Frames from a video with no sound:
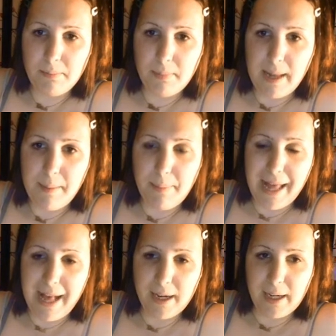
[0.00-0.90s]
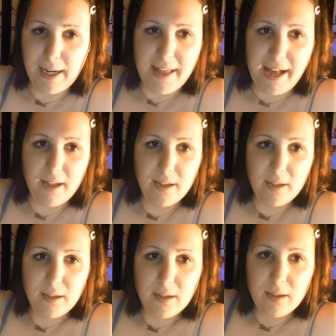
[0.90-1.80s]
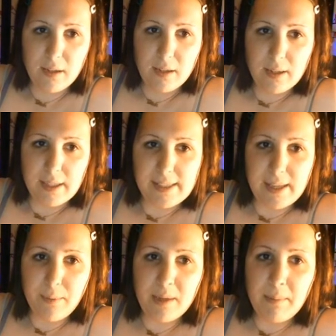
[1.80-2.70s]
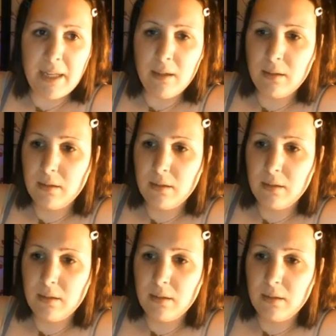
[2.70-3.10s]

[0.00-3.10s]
like black, like that. Is that what you mean?